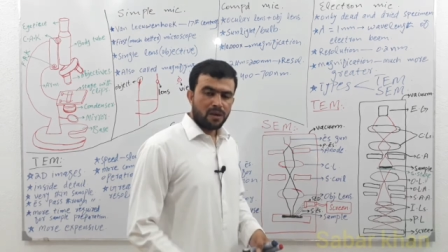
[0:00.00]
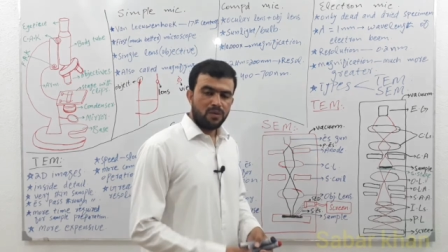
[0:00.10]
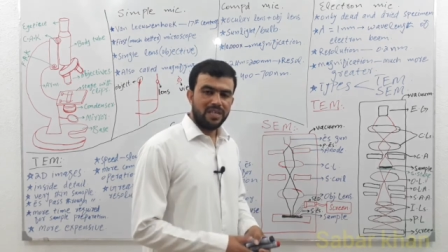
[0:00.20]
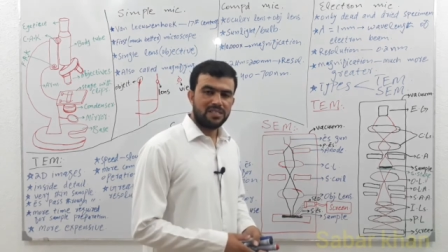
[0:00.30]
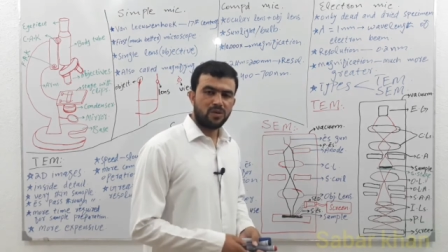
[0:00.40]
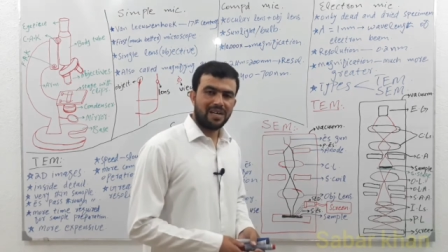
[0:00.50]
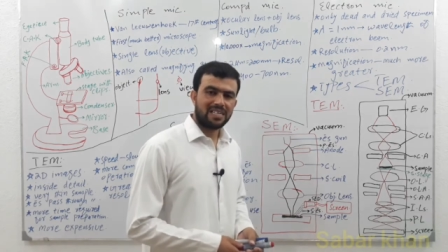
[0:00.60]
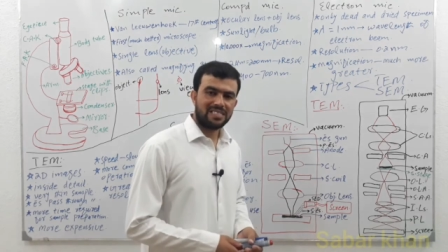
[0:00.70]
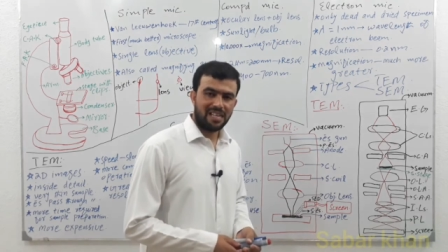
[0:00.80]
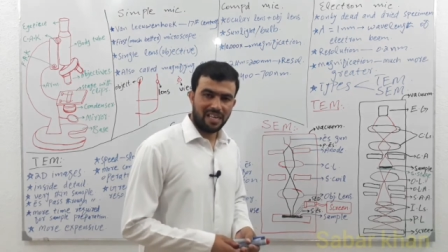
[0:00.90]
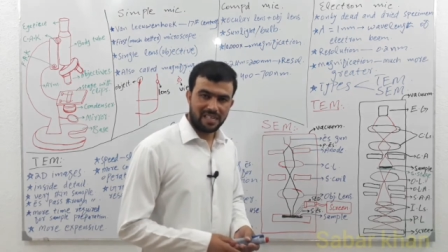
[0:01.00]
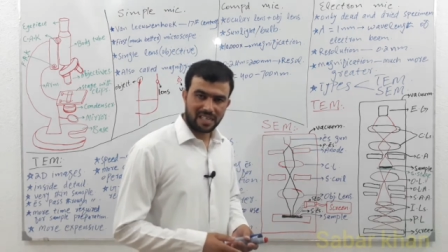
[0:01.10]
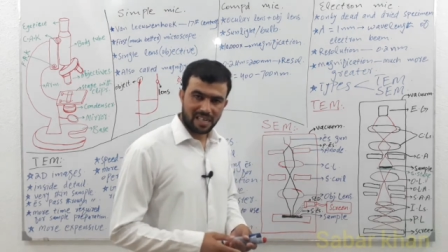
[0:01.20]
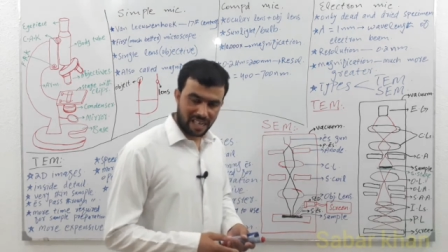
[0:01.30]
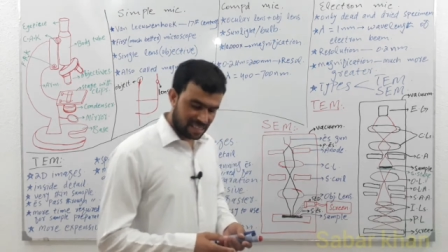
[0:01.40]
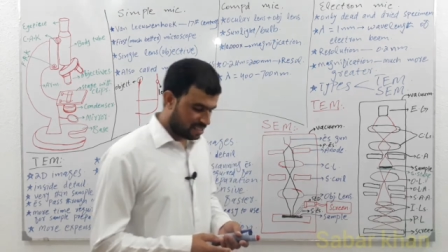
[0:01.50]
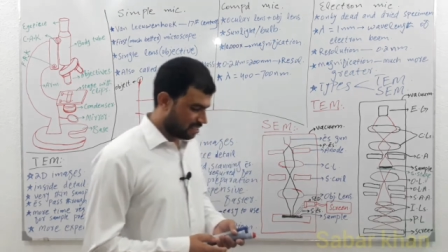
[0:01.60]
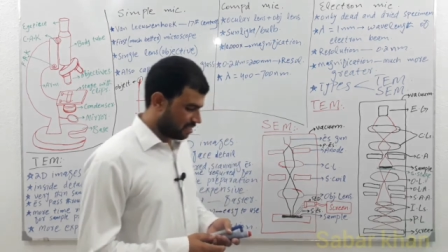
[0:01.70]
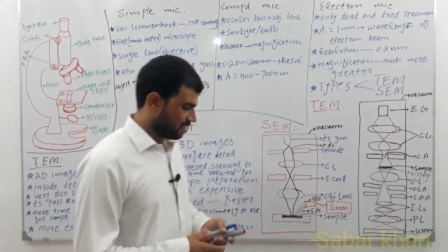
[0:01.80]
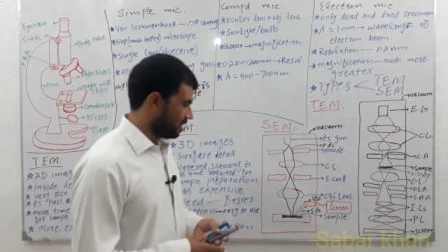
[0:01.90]
which works like
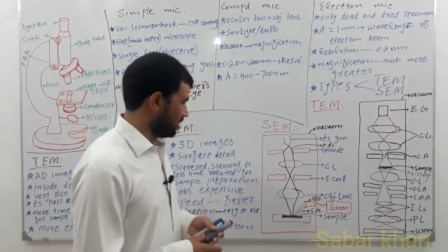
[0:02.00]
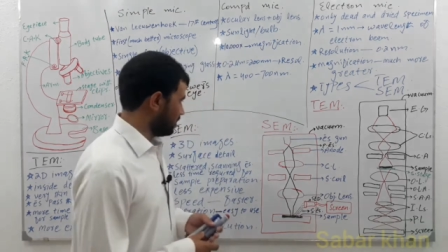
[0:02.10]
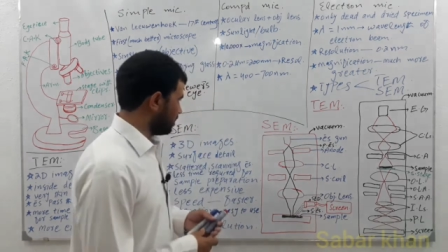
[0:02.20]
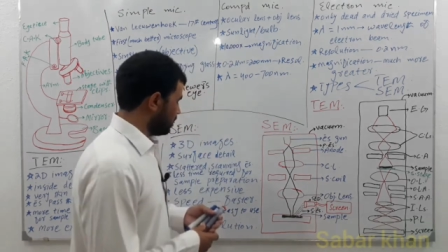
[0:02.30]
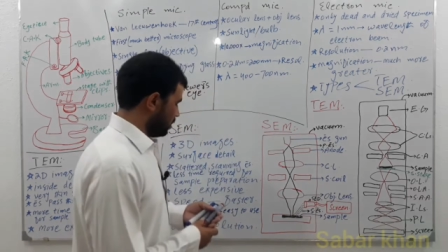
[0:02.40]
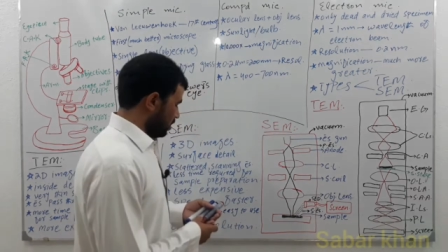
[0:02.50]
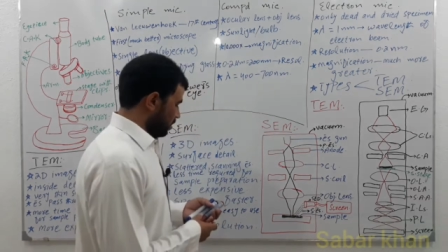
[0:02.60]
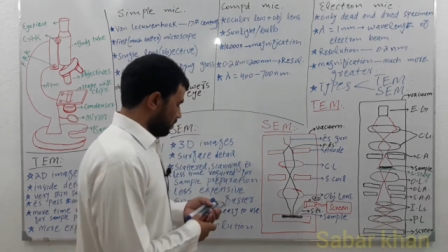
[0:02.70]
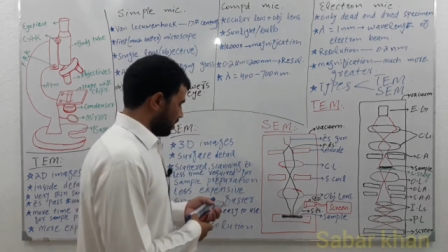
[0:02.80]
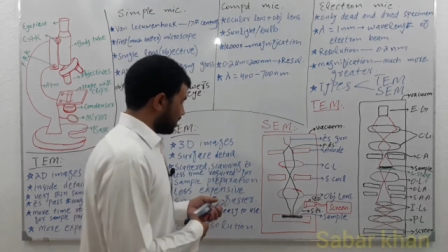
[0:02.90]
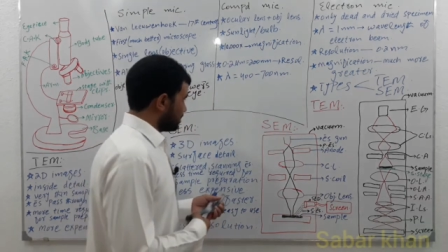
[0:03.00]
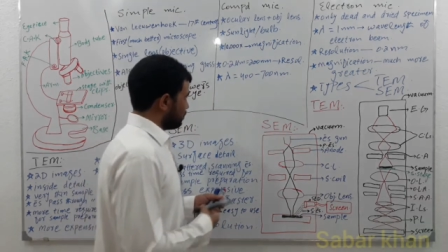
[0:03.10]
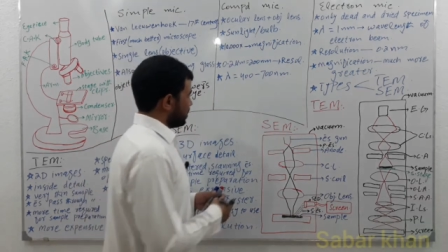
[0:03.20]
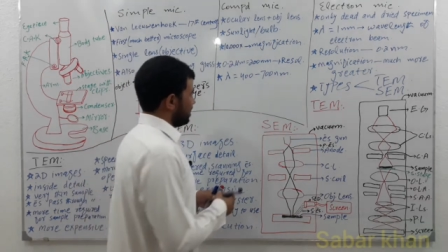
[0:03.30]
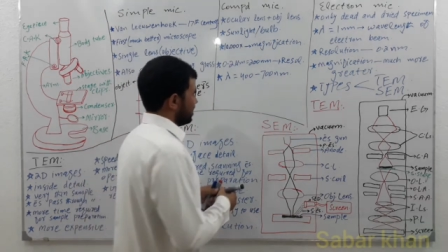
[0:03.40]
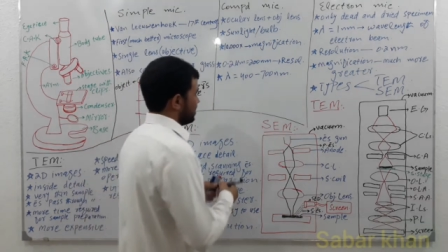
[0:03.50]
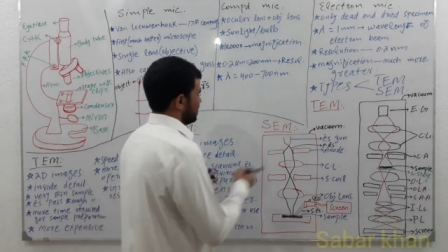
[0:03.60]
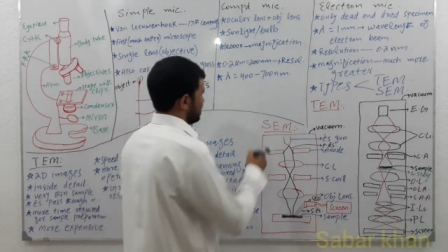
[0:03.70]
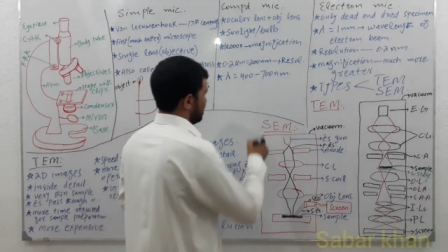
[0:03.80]
raster scanning for example this is